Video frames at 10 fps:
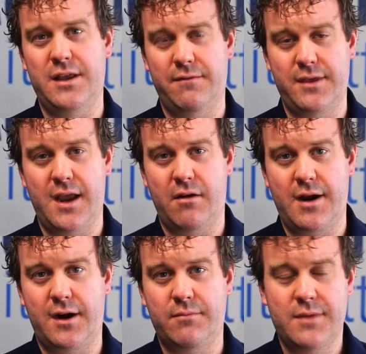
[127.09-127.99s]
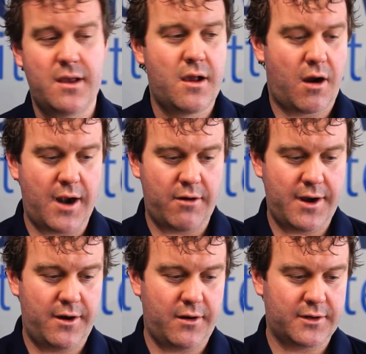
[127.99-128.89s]
of the aerator. Our
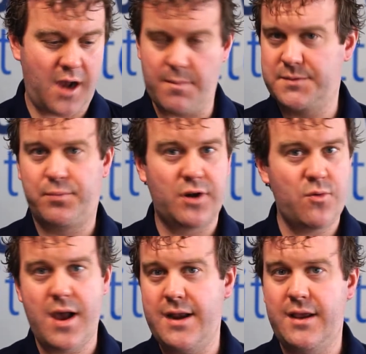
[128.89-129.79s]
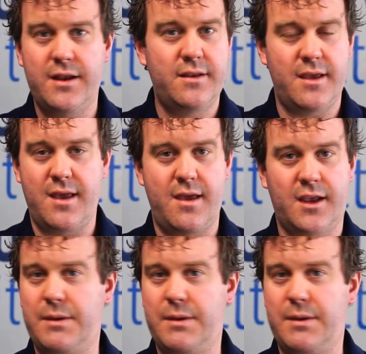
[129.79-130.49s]
aerator comes pre-weighted, and it can be